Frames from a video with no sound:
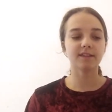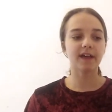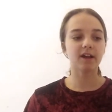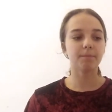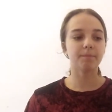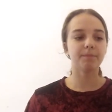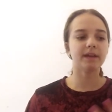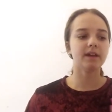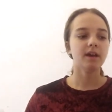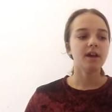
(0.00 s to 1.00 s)
That can
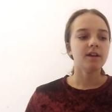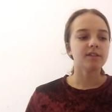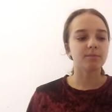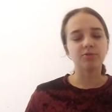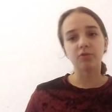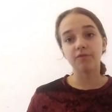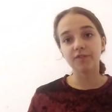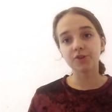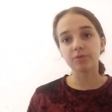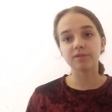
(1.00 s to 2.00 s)
be some sort of
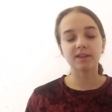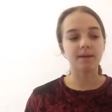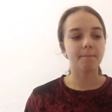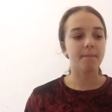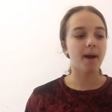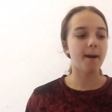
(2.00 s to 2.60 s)
visual stim.